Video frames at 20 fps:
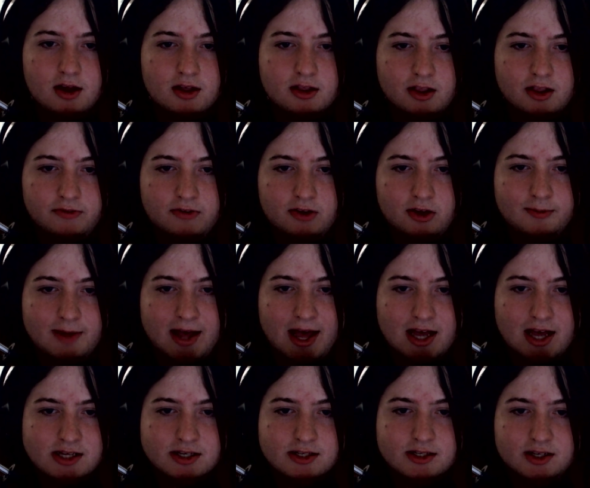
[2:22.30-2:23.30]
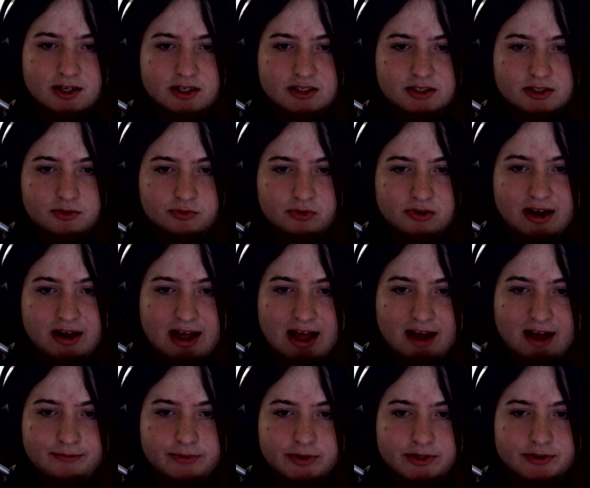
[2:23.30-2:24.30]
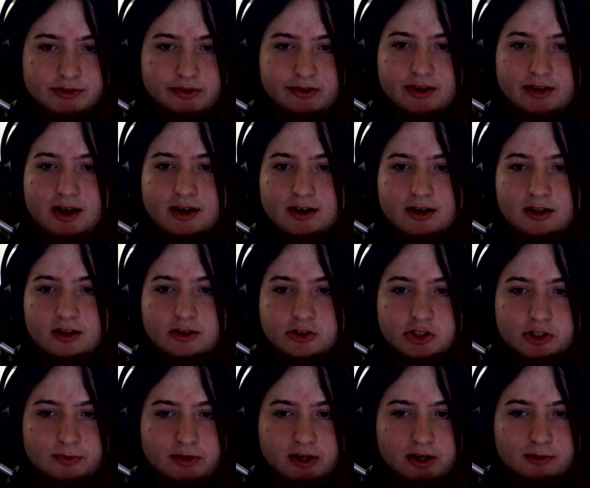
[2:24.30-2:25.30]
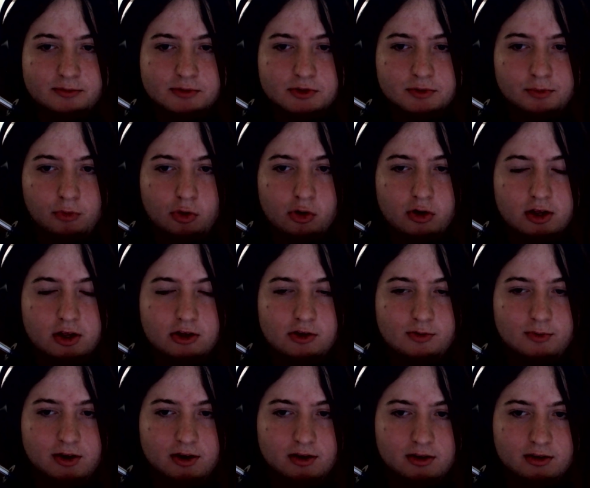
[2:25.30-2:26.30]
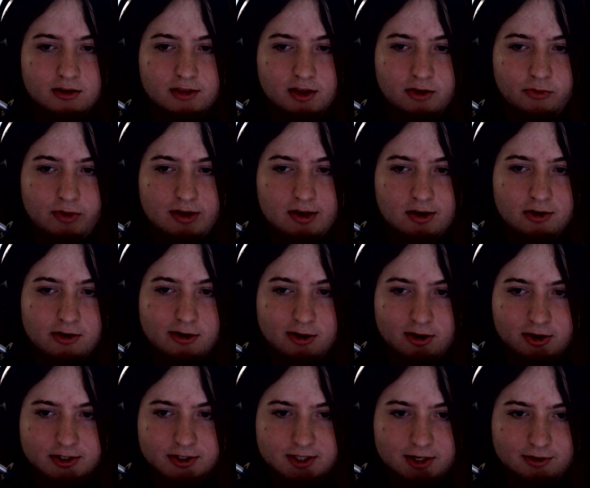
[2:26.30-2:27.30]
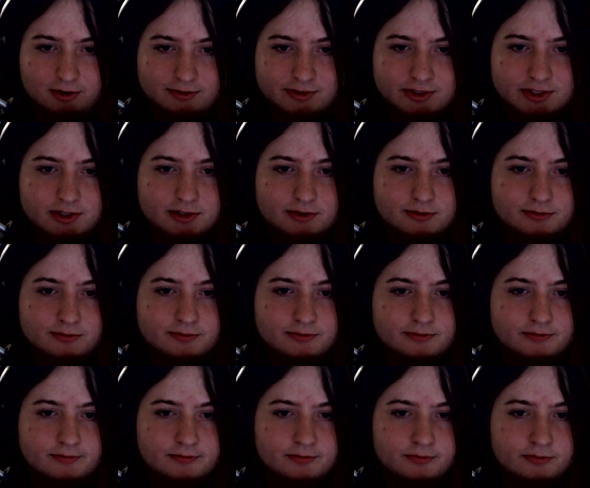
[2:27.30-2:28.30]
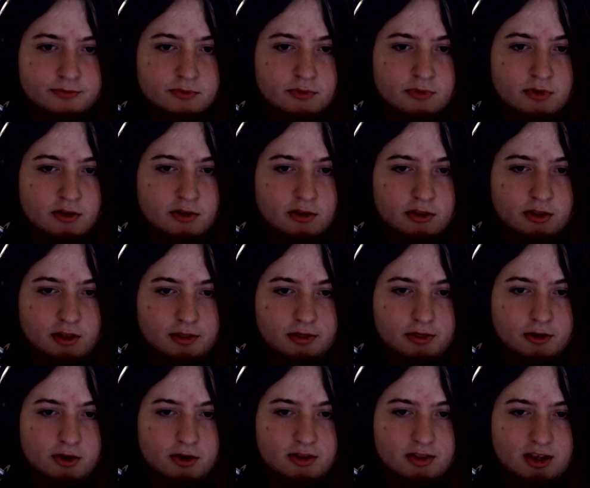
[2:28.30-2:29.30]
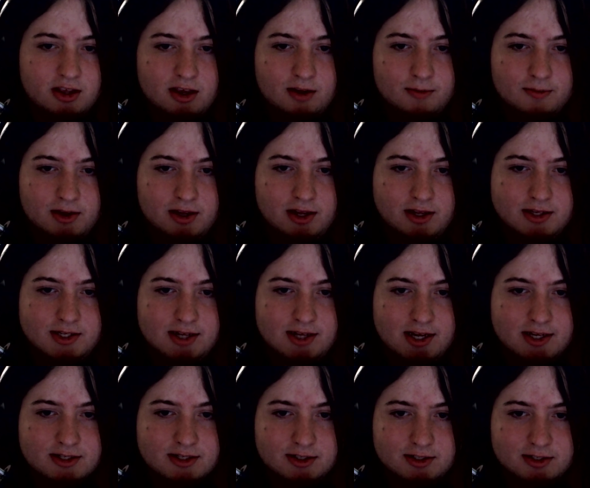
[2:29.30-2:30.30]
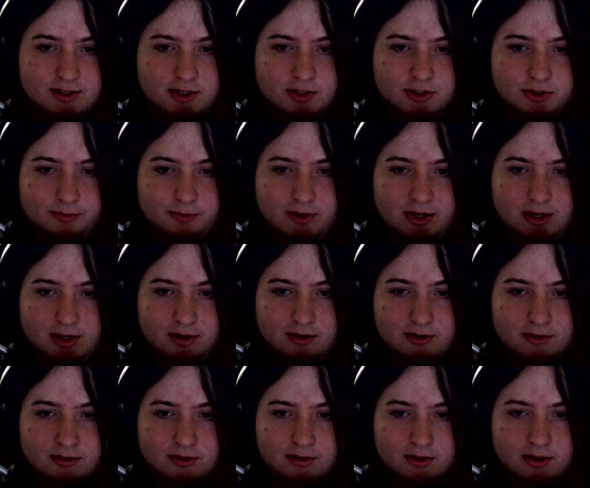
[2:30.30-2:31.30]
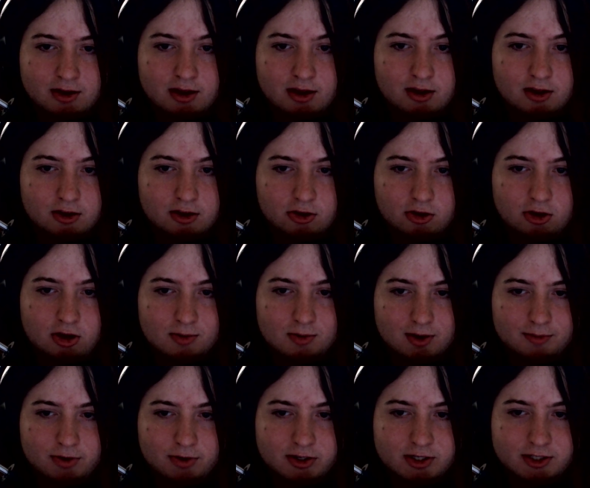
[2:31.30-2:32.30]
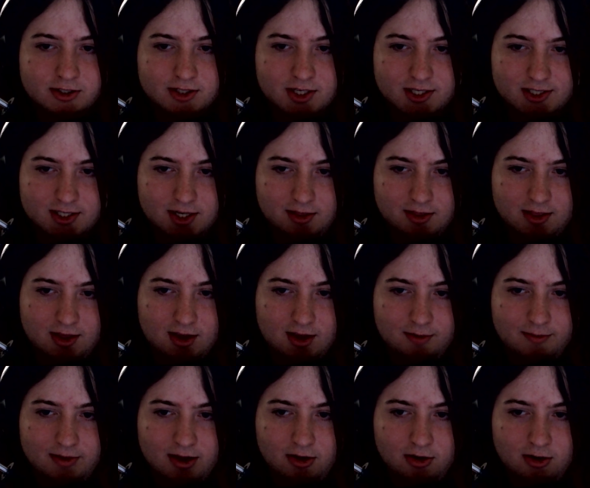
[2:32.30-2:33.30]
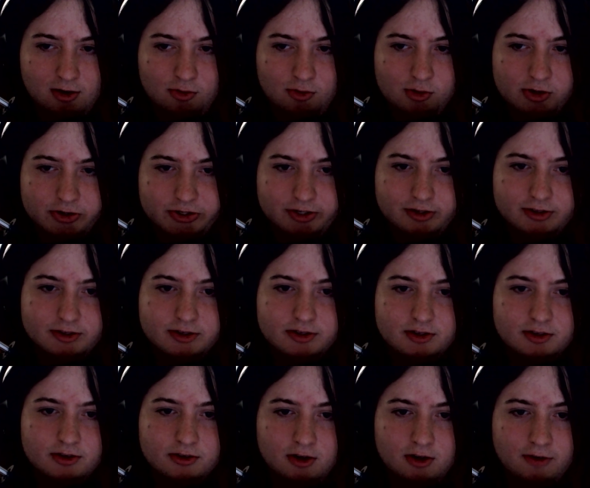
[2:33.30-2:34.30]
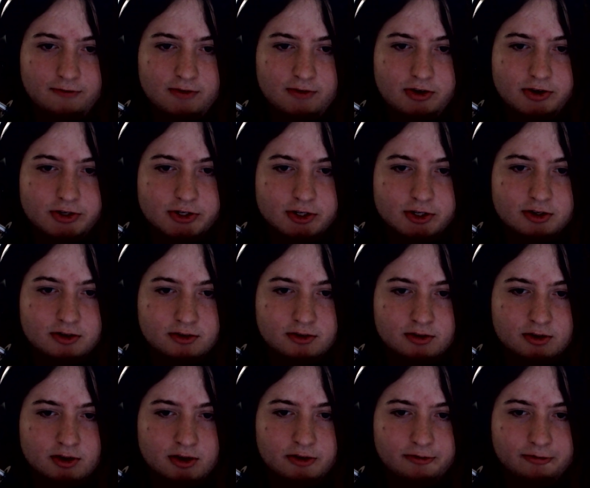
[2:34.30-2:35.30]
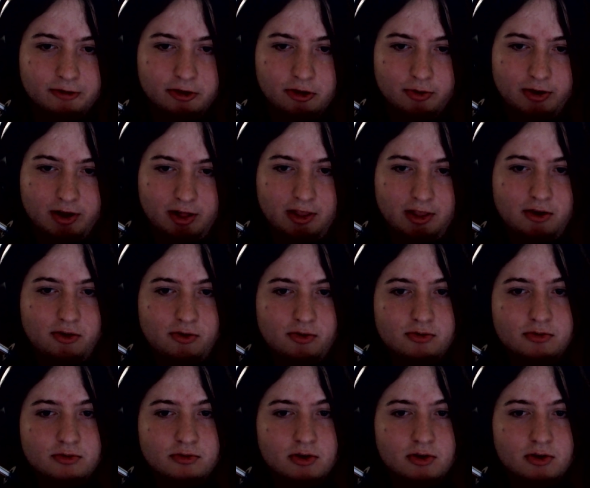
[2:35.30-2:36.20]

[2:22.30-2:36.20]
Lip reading: The film asks us what happens when technology becomes more human than we are ourselves. The third theme is existential meaning. Kubrick pushes us to think about our origins, our future, whether we're alone